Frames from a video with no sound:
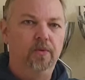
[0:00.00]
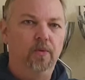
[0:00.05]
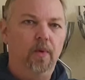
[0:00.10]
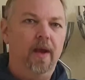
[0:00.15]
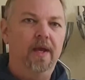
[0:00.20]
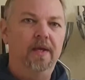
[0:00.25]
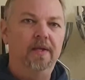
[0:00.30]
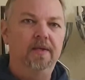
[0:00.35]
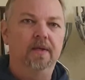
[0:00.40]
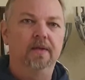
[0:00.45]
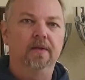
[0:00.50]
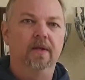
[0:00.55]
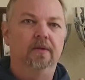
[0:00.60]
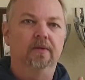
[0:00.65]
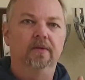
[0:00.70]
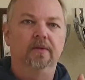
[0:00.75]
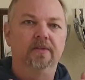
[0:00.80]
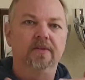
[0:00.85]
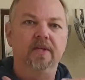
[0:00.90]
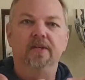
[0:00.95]
way that
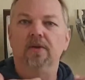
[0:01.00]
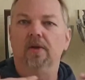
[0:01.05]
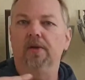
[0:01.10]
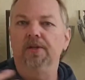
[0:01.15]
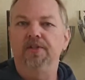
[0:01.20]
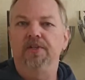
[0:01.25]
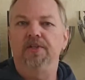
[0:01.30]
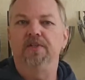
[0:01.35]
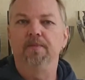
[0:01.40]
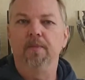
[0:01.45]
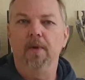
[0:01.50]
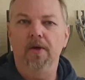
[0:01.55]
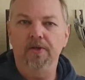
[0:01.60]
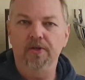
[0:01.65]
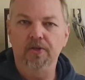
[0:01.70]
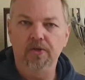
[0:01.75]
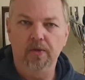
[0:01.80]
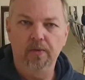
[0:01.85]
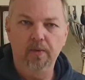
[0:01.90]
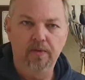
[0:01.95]
the technology's
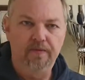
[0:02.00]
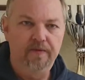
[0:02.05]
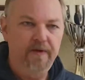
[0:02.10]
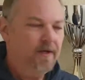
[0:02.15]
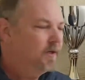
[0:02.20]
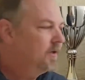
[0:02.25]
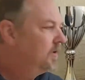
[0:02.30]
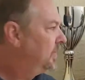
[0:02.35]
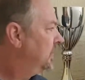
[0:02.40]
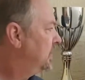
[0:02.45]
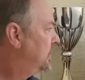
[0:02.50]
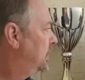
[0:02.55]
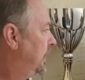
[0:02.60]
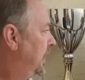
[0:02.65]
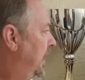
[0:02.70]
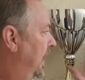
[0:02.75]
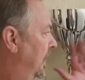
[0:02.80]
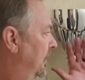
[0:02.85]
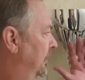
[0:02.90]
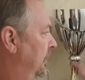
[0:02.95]
marched on with vehicles, we
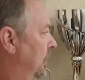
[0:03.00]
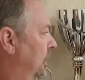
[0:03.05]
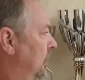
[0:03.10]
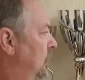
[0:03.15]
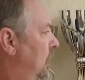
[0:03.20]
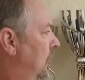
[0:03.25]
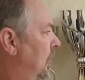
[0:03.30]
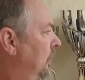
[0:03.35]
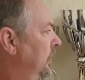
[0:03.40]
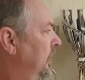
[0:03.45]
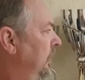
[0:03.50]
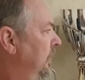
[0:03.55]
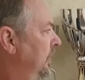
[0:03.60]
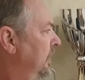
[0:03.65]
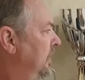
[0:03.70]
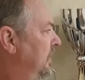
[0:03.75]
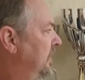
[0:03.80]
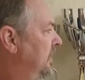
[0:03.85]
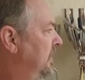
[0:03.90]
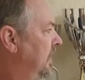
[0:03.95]
have control
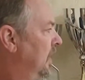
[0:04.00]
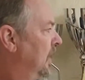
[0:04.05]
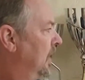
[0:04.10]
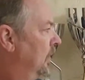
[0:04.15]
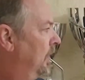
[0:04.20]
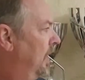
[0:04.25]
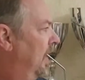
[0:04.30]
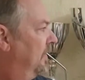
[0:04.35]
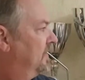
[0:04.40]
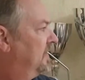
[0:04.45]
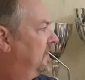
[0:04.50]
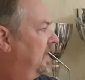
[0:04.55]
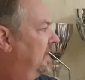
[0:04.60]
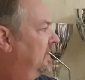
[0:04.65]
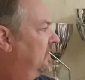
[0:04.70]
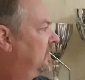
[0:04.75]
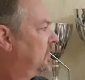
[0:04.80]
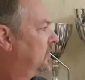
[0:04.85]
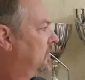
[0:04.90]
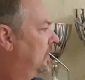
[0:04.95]
units, we have
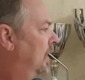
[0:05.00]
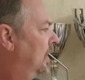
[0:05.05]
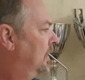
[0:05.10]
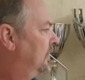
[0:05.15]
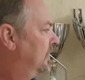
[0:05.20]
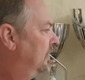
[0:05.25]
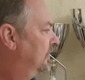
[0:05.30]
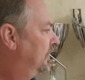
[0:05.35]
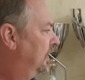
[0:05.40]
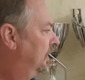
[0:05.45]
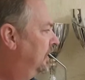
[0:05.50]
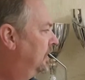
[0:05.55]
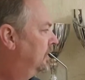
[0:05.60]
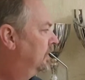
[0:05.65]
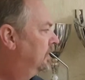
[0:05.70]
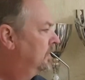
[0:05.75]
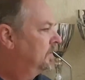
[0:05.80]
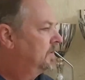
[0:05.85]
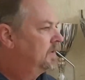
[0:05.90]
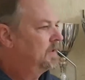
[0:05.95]
sensors all over the
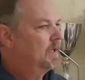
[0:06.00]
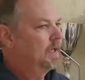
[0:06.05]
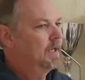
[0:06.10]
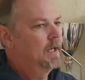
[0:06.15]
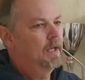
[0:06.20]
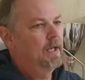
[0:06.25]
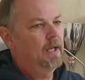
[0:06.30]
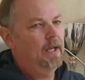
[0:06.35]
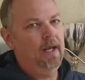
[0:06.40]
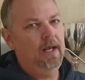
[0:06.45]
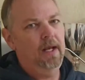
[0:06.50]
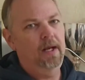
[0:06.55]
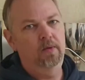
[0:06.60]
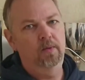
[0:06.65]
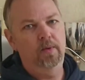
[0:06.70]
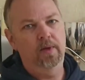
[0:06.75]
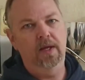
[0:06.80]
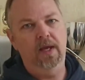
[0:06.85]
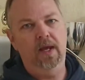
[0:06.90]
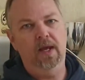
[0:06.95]
vehicles, and
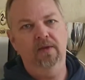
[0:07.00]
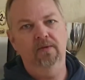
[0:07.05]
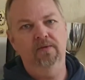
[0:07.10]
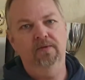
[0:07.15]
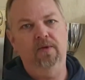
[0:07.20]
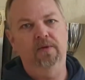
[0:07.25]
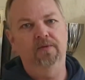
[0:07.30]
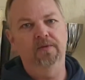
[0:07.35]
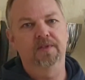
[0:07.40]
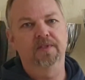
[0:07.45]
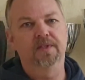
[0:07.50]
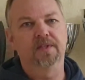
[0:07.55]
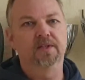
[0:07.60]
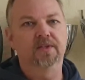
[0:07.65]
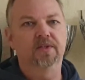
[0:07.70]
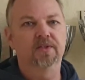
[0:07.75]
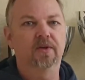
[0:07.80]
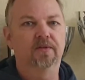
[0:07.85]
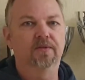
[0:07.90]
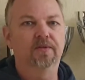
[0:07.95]
we have obviously
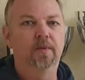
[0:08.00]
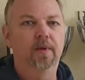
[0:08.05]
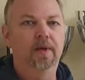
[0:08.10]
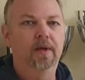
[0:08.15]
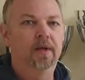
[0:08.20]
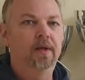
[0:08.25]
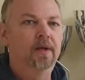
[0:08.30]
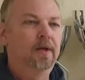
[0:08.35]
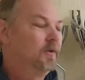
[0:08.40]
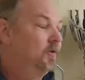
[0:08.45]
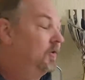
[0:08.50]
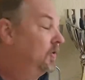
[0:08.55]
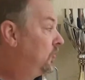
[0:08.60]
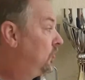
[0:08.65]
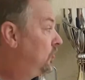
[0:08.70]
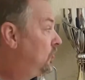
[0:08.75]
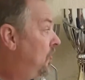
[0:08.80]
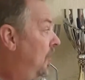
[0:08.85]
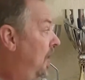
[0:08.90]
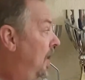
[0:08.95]
software to
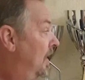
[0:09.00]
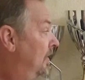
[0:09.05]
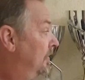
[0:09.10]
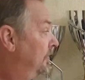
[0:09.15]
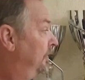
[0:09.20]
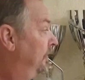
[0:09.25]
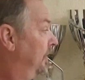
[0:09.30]
drive